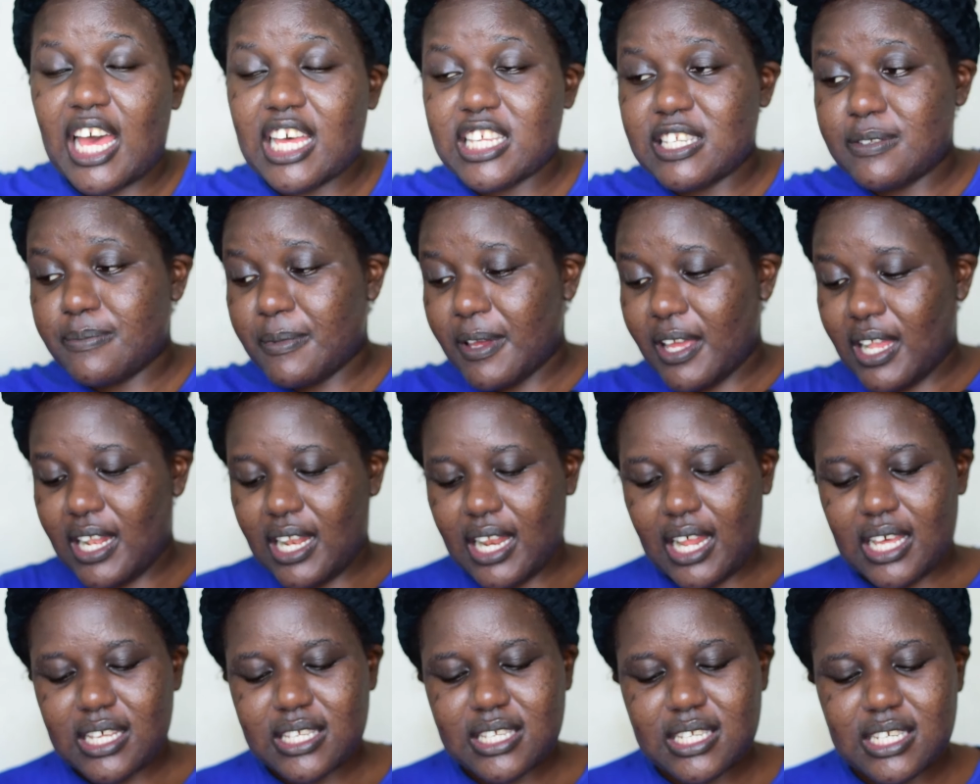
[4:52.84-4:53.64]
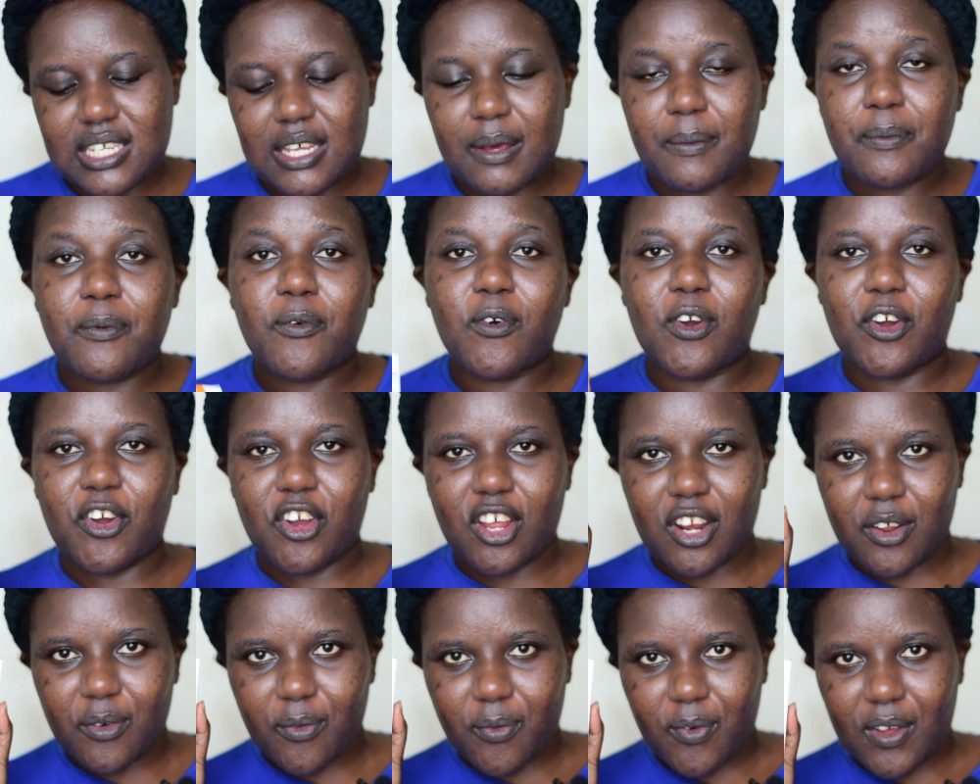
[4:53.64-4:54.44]
As my last step, we're
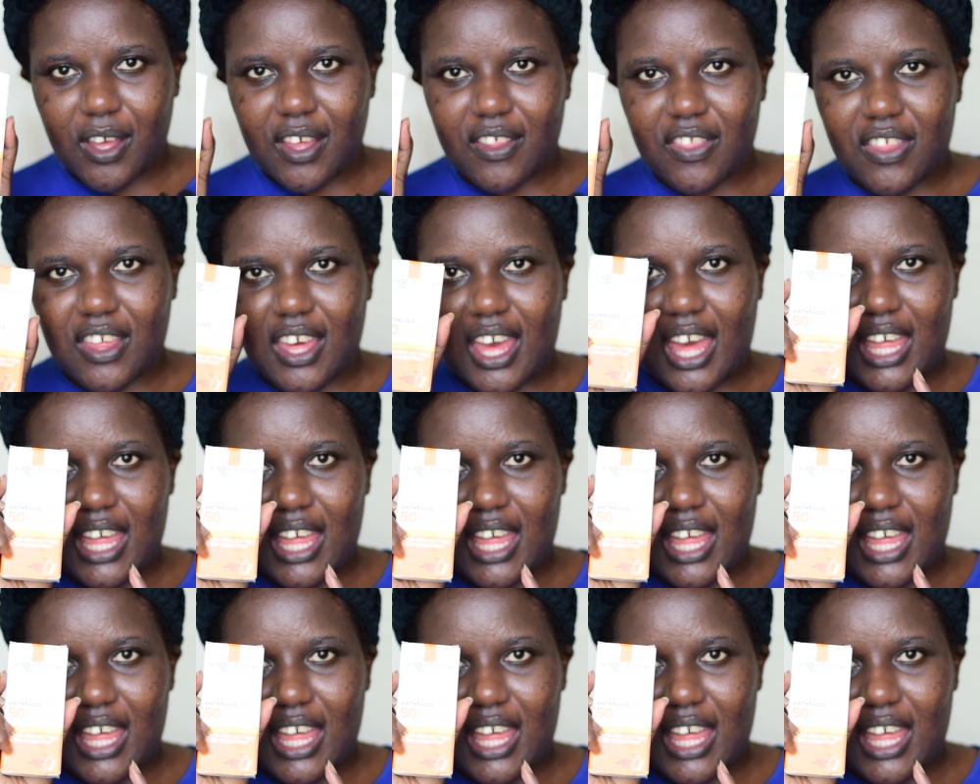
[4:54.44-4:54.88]
gonna wear the